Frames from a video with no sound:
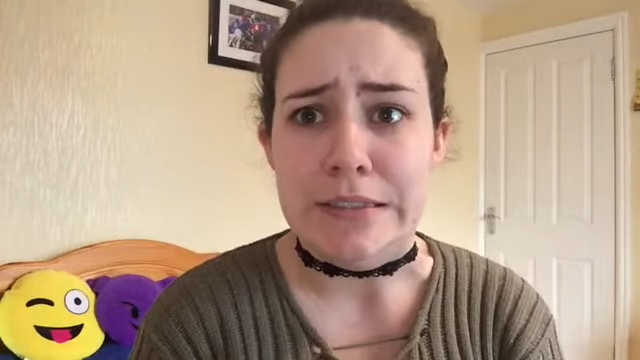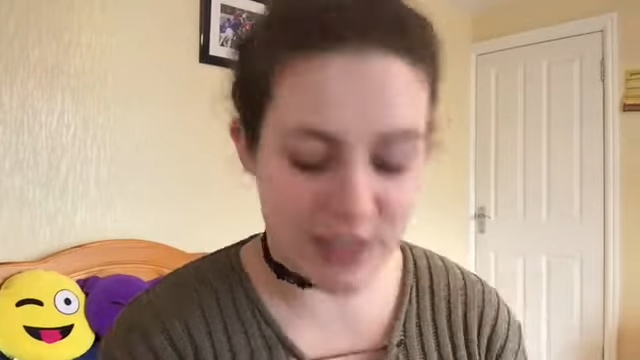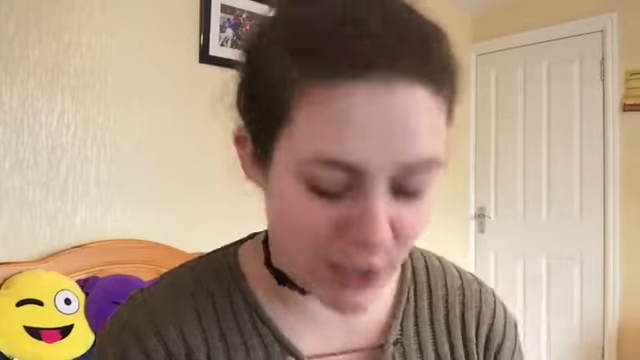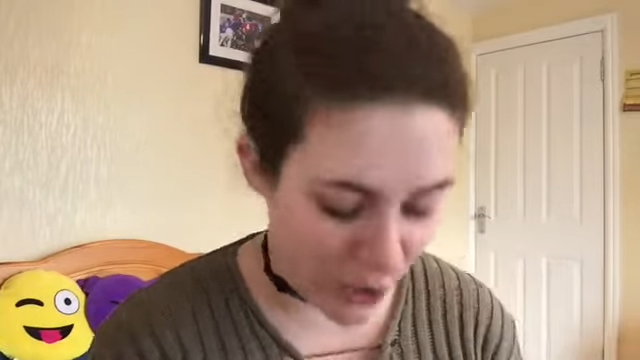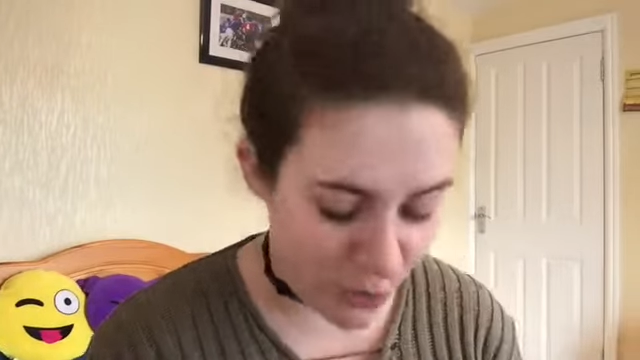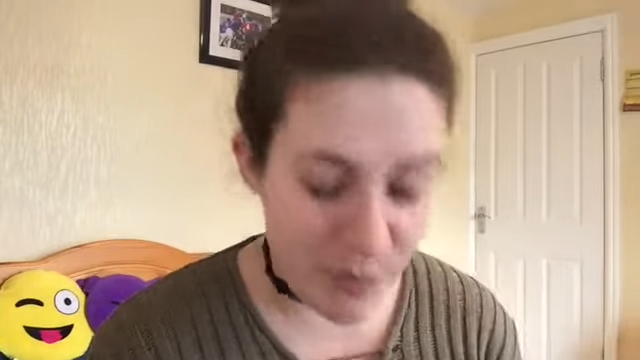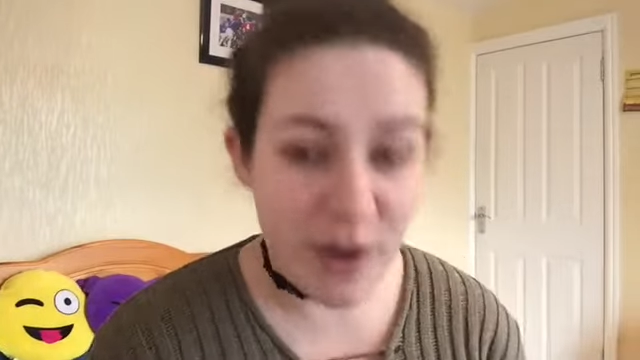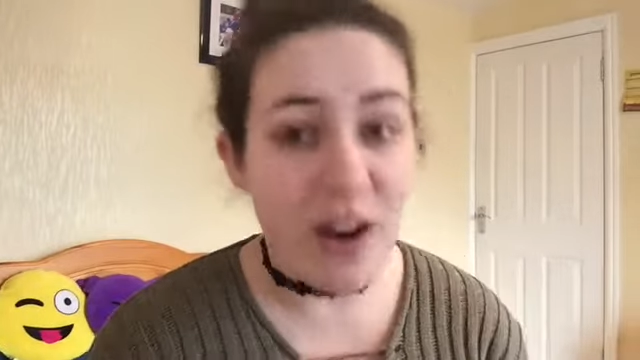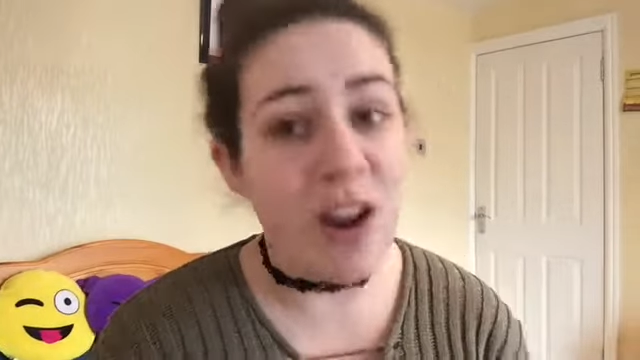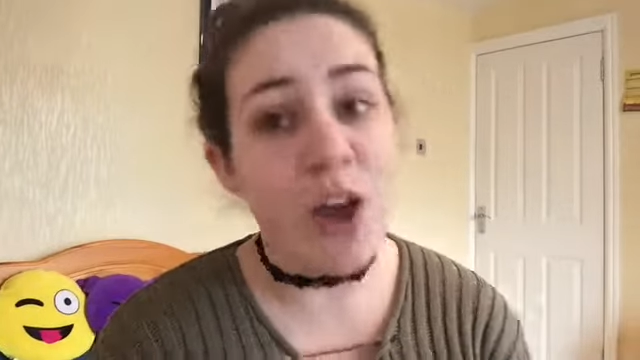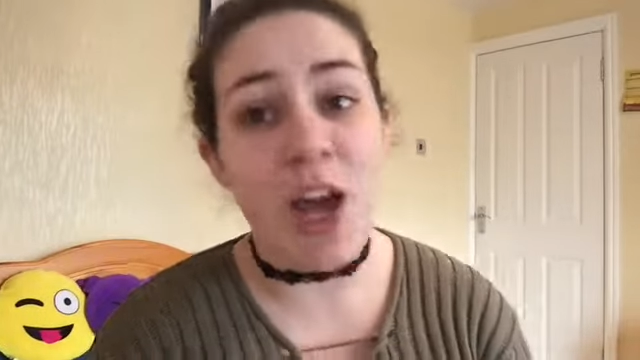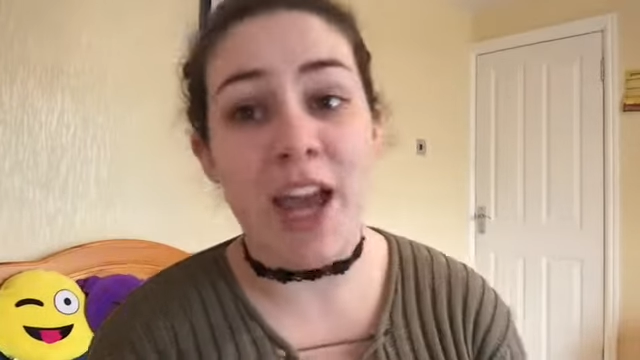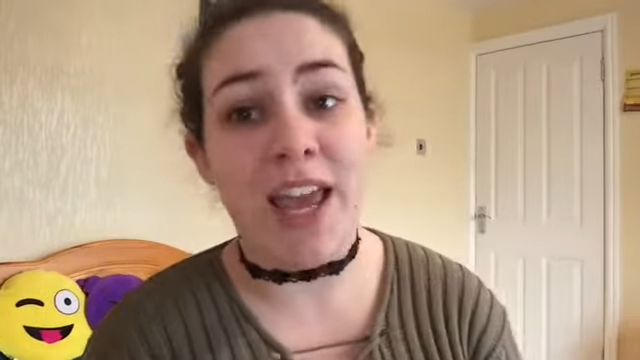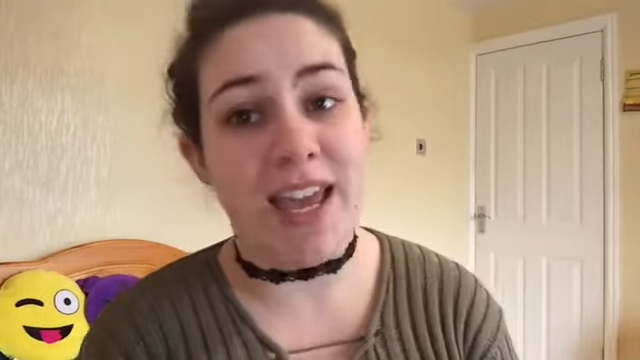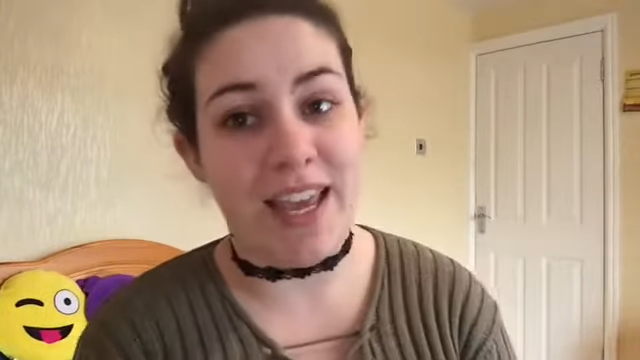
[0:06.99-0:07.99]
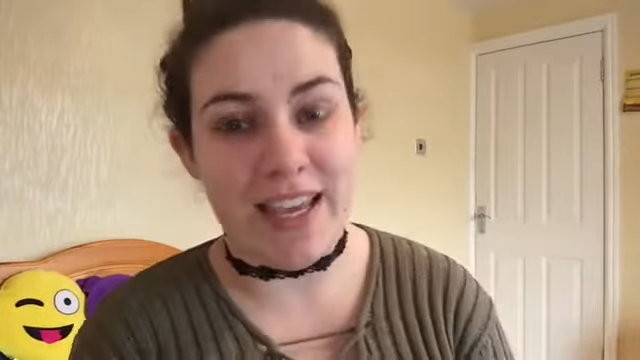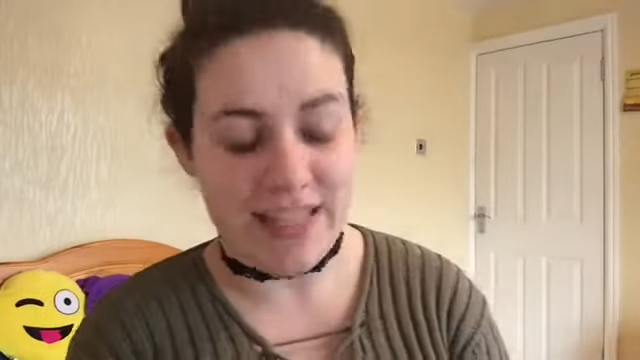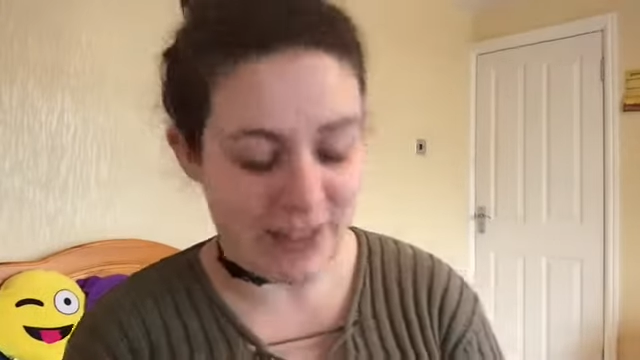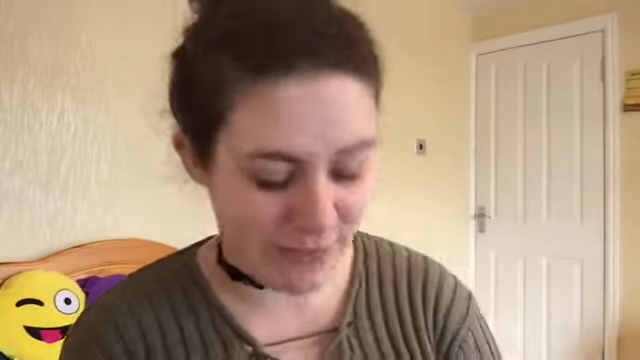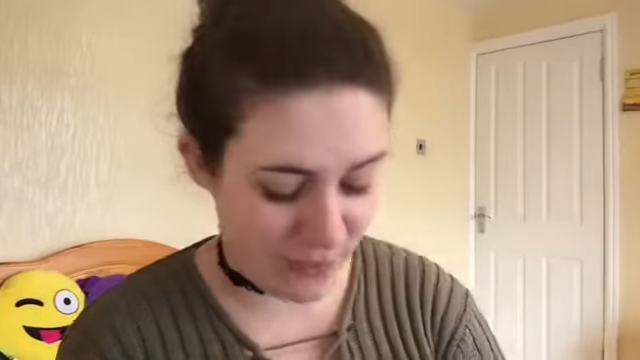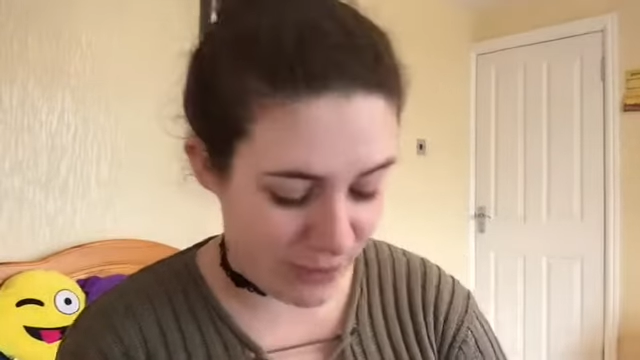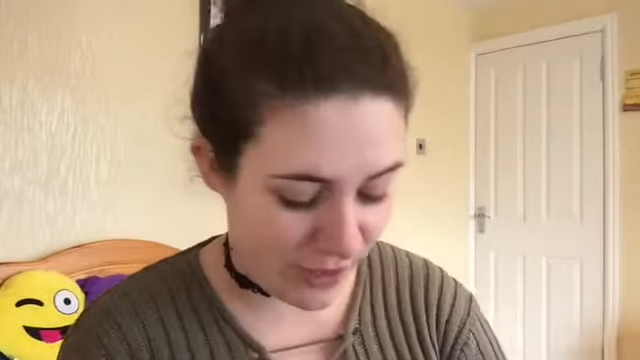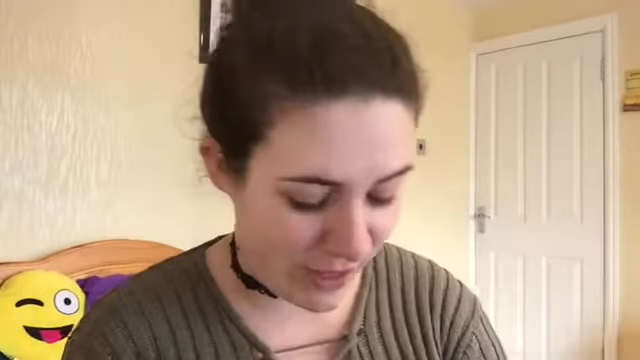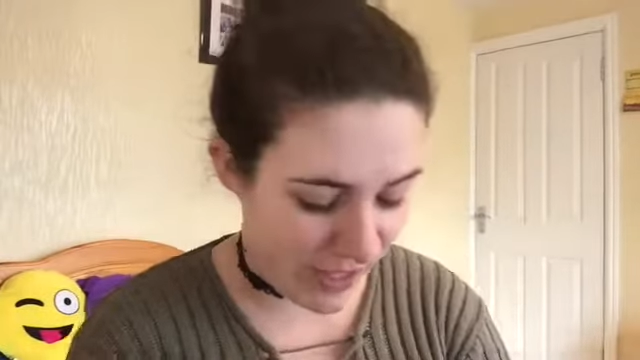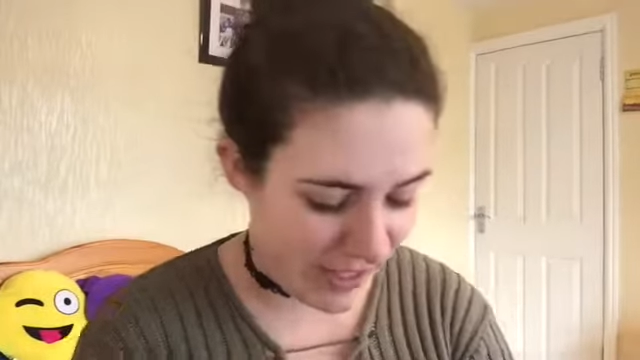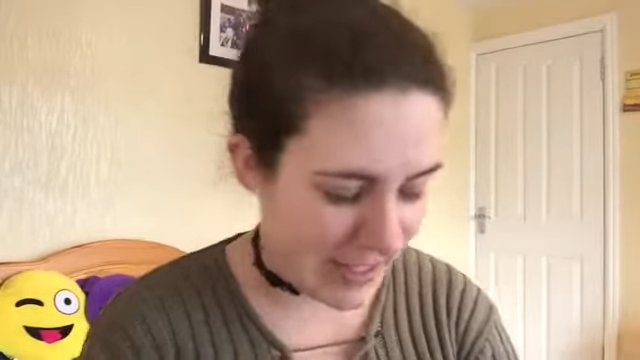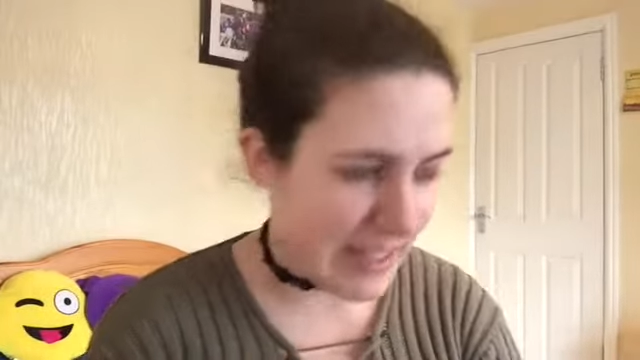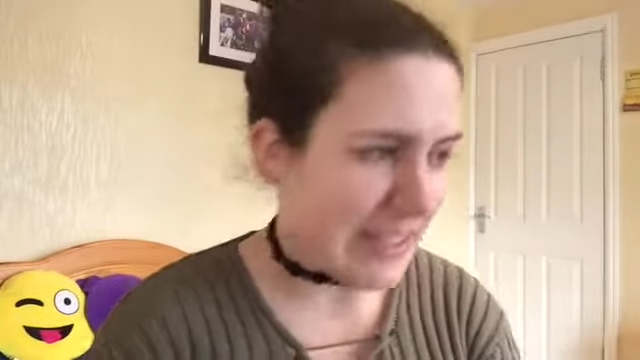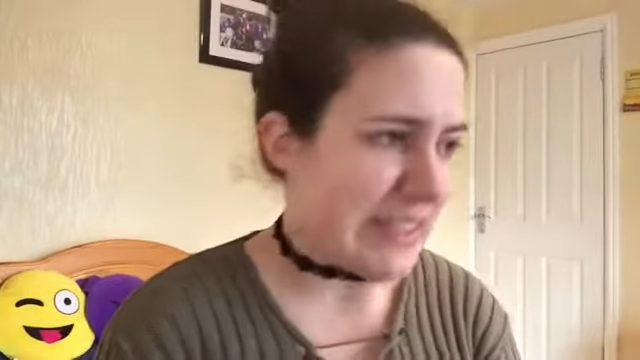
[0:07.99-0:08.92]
So I've been on hiatus for like,